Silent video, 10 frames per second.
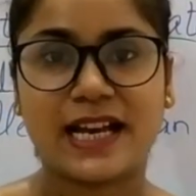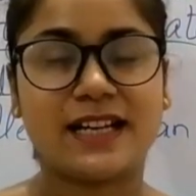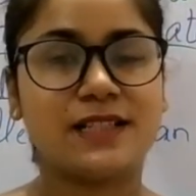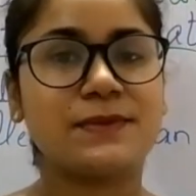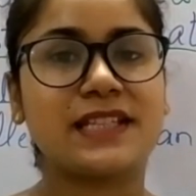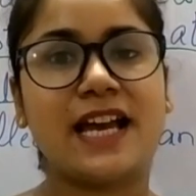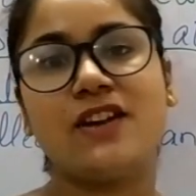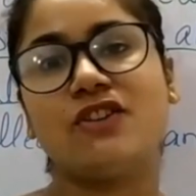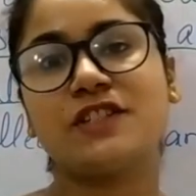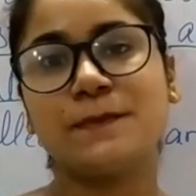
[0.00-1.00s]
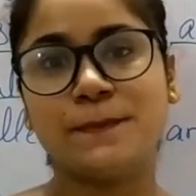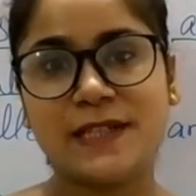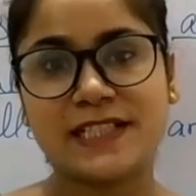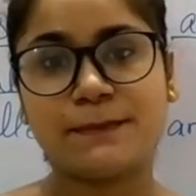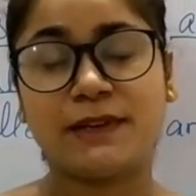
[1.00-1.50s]
Atoms cannot
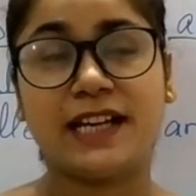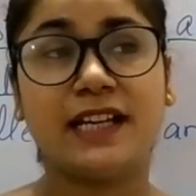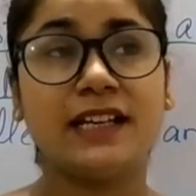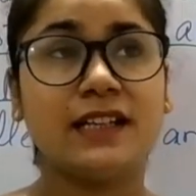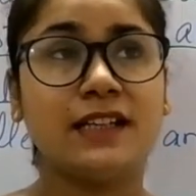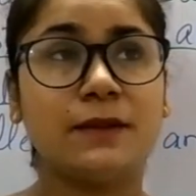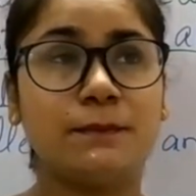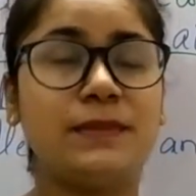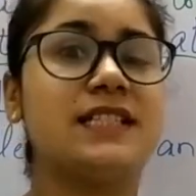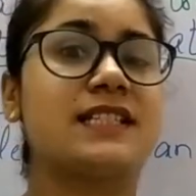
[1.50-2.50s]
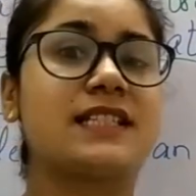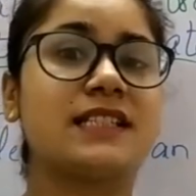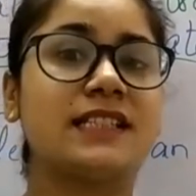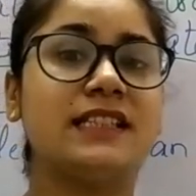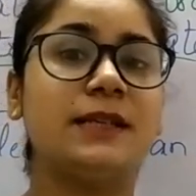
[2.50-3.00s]
multiply, but
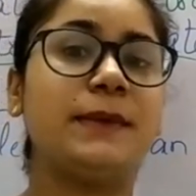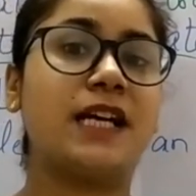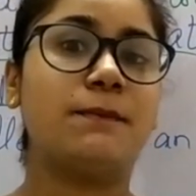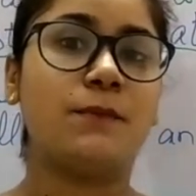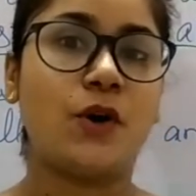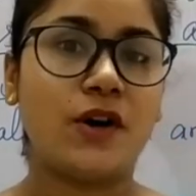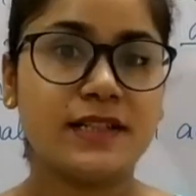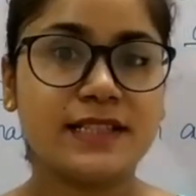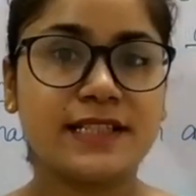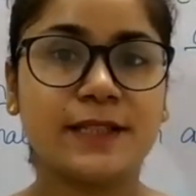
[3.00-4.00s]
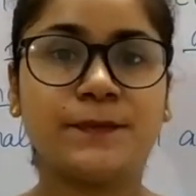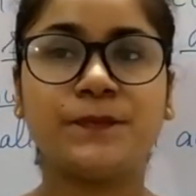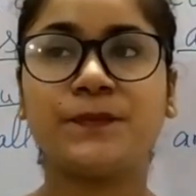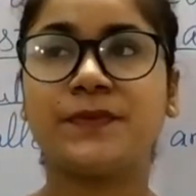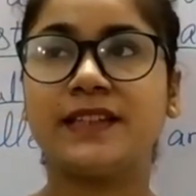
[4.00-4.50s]
they make a bond,
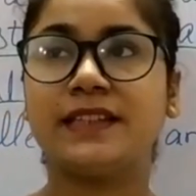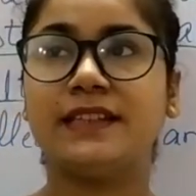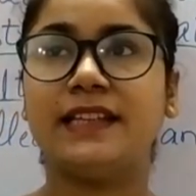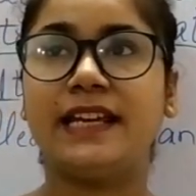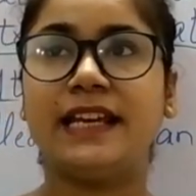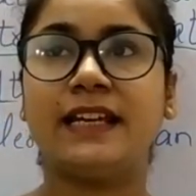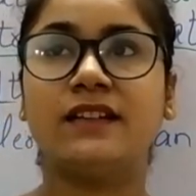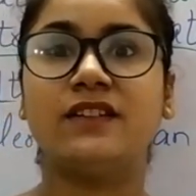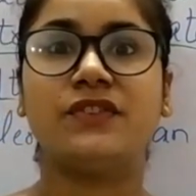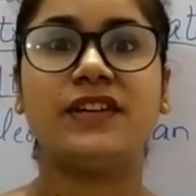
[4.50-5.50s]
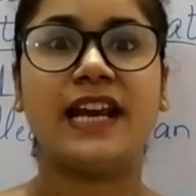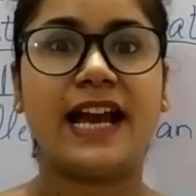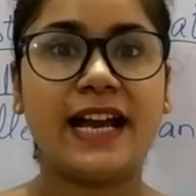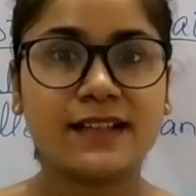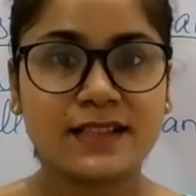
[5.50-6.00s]
they
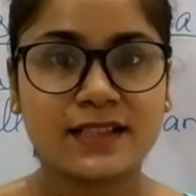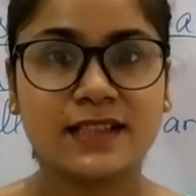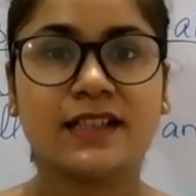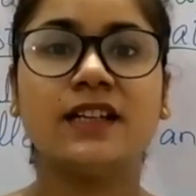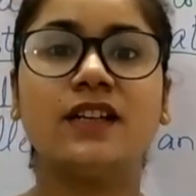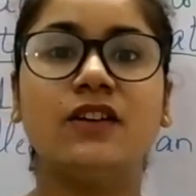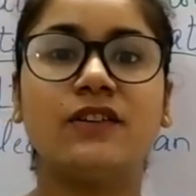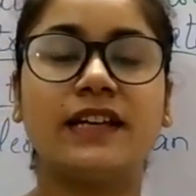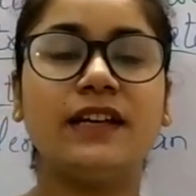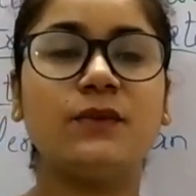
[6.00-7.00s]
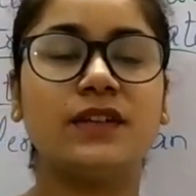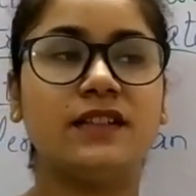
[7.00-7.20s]
react. Okay.